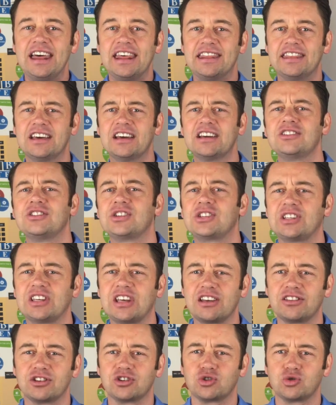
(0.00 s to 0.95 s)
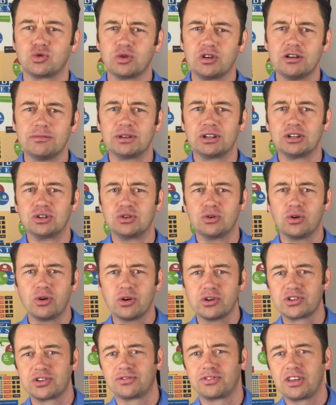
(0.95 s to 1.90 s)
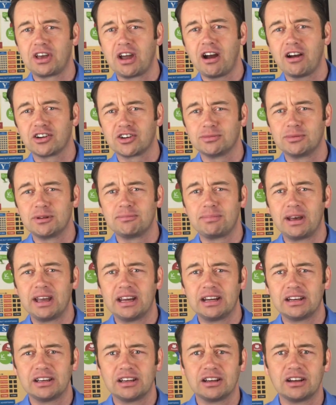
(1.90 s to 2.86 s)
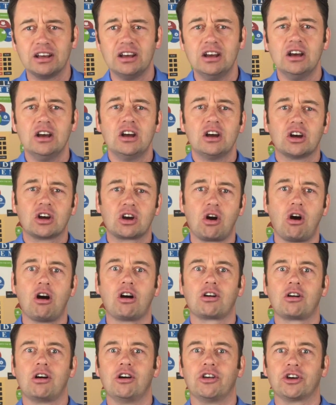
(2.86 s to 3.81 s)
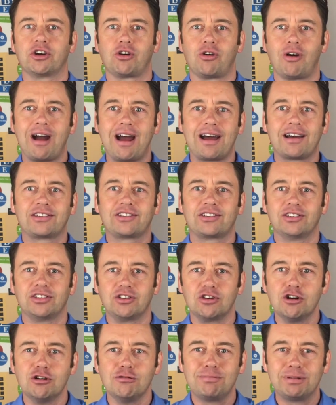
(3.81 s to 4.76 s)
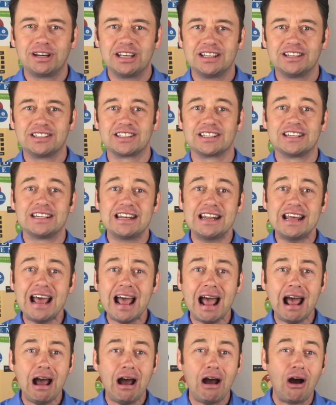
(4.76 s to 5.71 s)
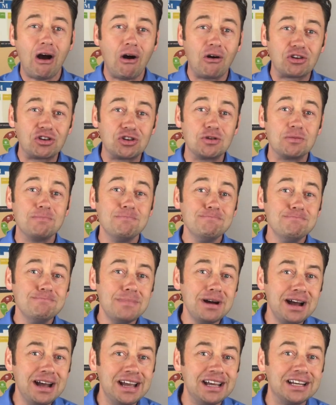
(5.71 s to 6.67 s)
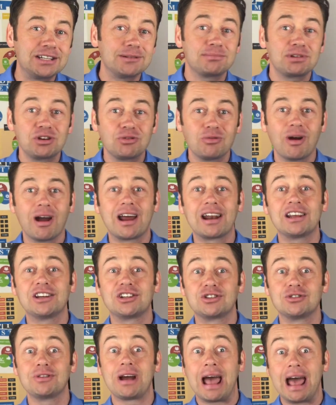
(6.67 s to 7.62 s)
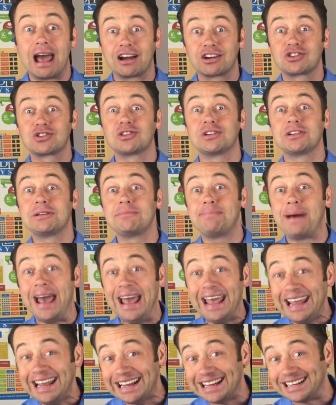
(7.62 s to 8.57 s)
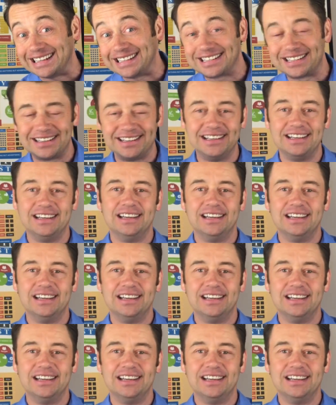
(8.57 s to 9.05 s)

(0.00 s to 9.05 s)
Then you sand the trim and doors if they are to be painted, caulk all the cracks and the openings, and now you might be ready to actually paint.